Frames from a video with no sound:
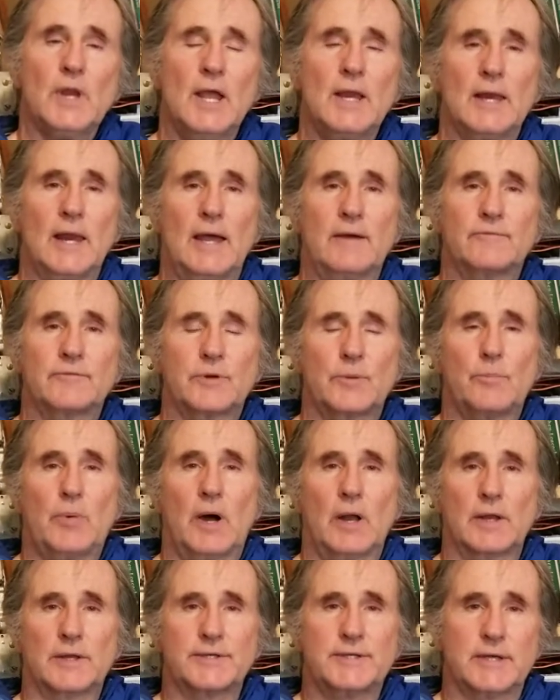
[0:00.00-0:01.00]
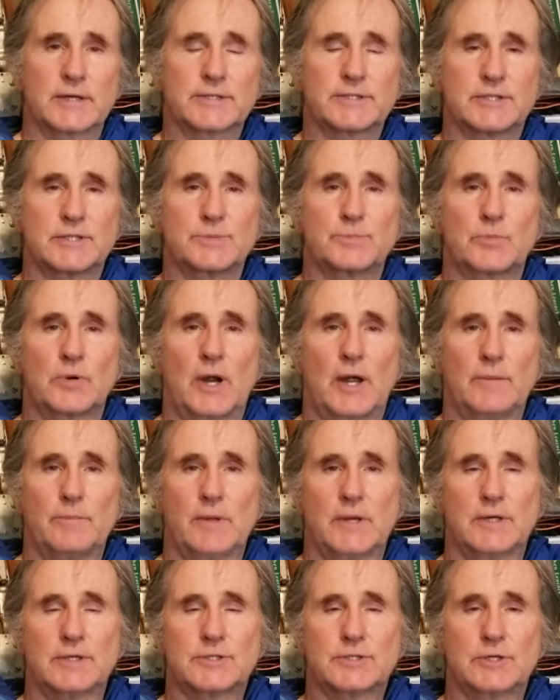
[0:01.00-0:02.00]
left politics as Prime
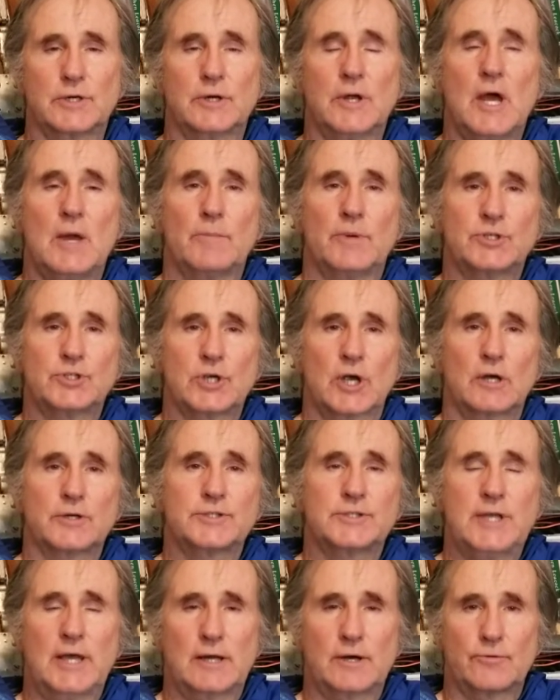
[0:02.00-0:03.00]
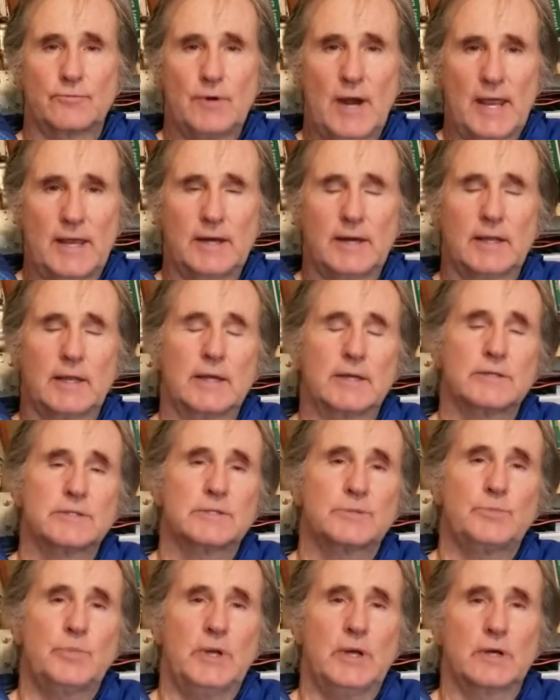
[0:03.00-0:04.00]
Minister. But Charles Taylor ran
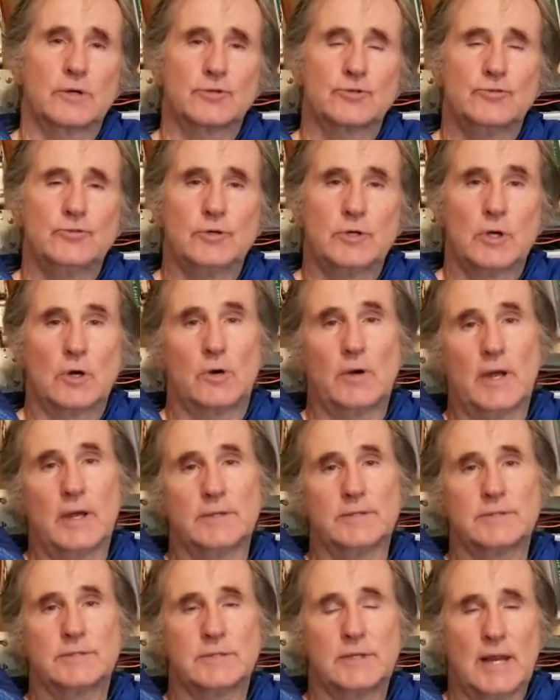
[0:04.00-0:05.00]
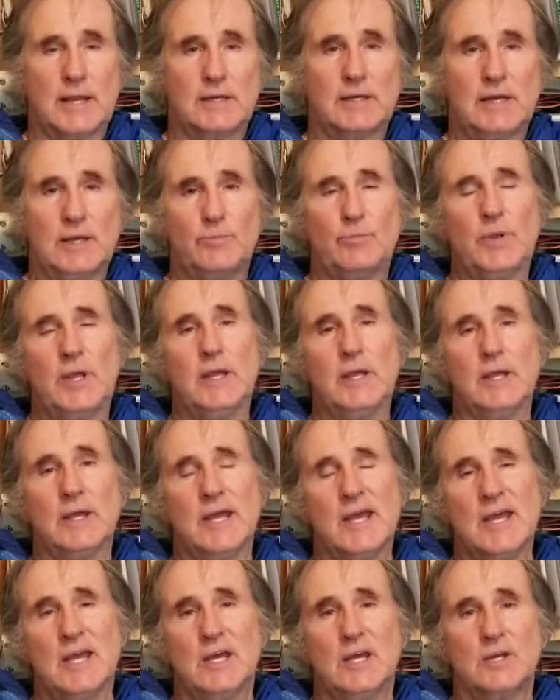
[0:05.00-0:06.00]
against Pierre Trudeau as an NDP.
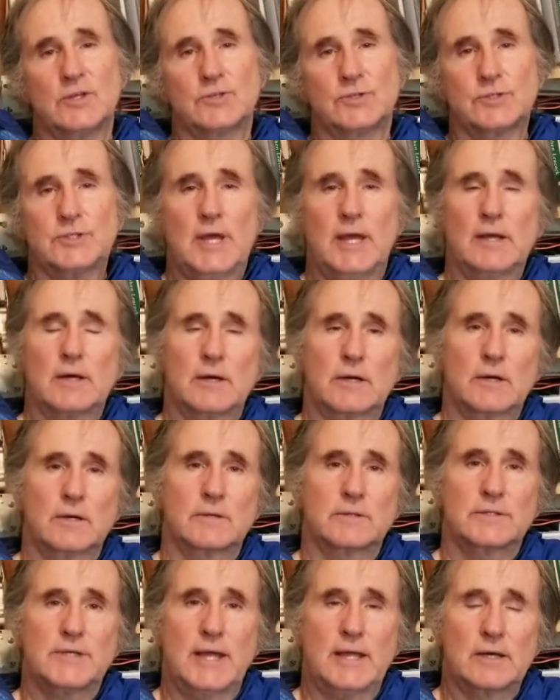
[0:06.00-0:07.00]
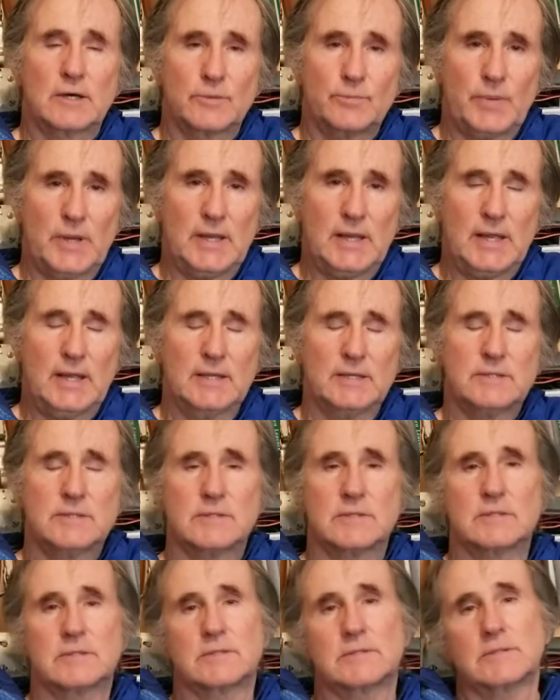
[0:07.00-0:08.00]
So Taylor, Taylor
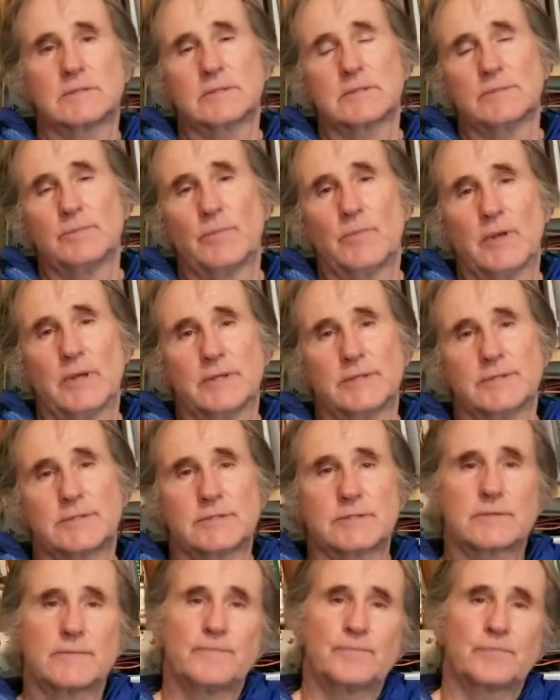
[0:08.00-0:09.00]
begins his